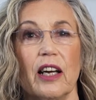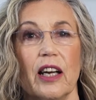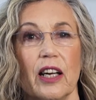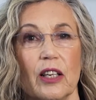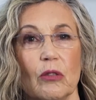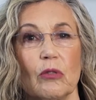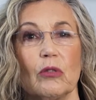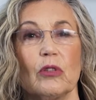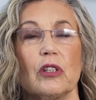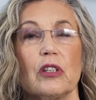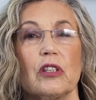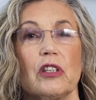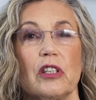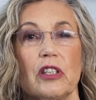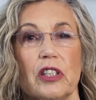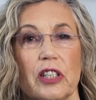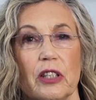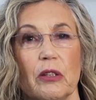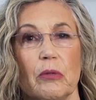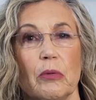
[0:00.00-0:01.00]
in order to
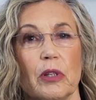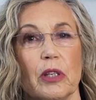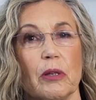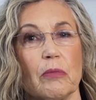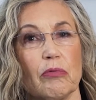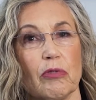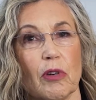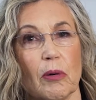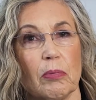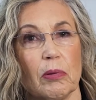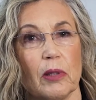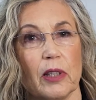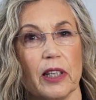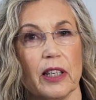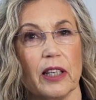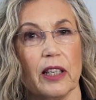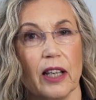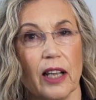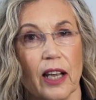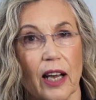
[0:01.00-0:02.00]
deal with it properly,